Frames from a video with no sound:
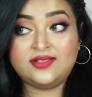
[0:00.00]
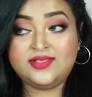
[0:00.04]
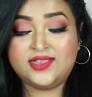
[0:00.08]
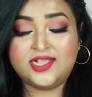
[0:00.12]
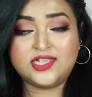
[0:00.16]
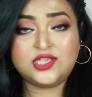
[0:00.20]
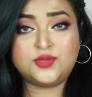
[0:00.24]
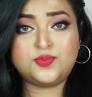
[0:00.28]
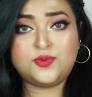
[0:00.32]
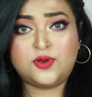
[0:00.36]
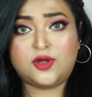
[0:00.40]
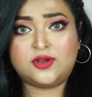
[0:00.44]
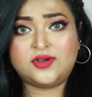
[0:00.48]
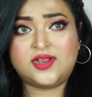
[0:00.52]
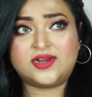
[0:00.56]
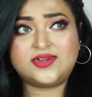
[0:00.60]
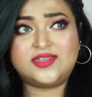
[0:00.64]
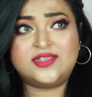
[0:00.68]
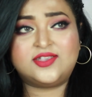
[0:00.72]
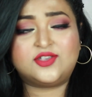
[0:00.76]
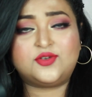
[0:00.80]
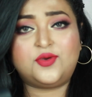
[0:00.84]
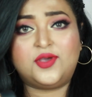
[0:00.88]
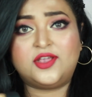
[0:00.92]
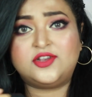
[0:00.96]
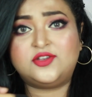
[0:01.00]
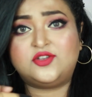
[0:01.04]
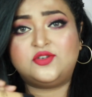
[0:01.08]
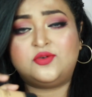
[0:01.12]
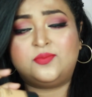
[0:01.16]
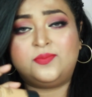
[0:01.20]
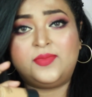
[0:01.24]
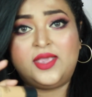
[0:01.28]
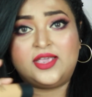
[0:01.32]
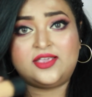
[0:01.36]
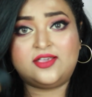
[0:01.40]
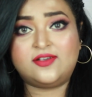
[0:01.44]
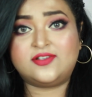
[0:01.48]
this product is going
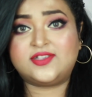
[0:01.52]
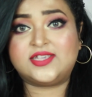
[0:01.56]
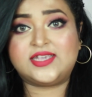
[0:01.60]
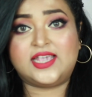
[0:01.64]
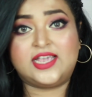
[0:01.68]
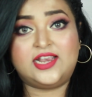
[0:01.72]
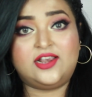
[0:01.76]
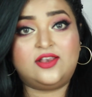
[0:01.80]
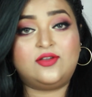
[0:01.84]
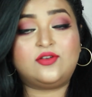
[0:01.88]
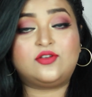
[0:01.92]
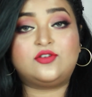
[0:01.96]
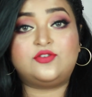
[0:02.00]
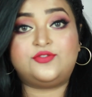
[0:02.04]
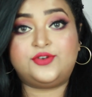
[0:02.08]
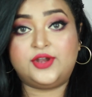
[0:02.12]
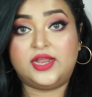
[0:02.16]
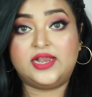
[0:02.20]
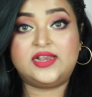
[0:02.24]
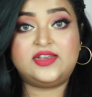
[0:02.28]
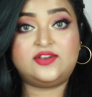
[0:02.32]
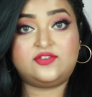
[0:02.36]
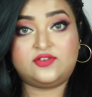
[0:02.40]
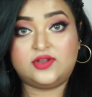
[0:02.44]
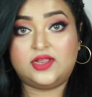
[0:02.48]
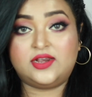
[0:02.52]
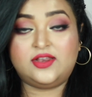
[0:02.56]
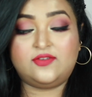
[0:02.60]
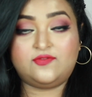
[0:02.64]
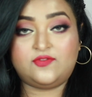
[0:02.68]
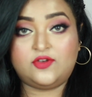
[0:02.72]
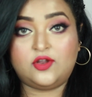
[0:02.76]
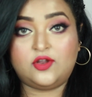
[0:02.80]
to make your skin look really, really